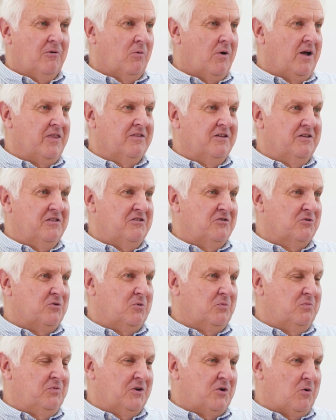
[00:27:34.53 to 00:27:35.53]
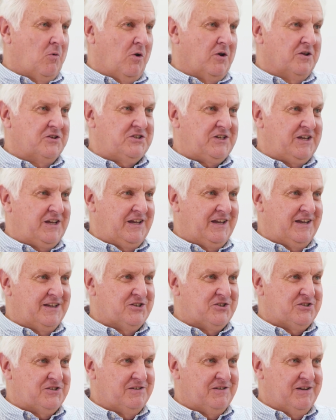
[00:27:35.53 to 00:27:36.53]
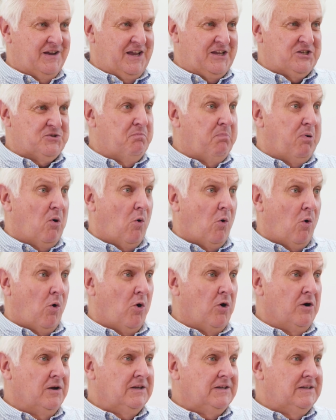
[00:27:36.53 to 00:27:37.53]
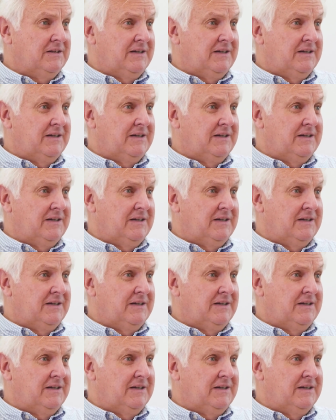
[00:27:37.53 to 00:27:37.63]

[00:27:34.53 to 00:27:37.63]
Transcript: One, that the quality is poor,